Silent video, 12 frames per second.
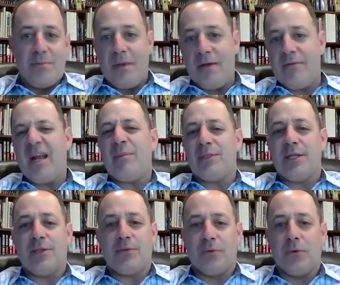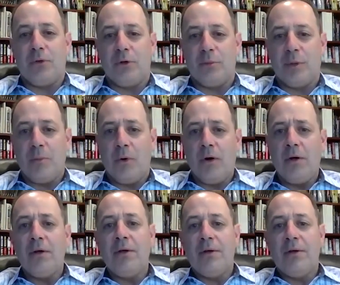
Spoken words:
have an appetite to roll a little bit more.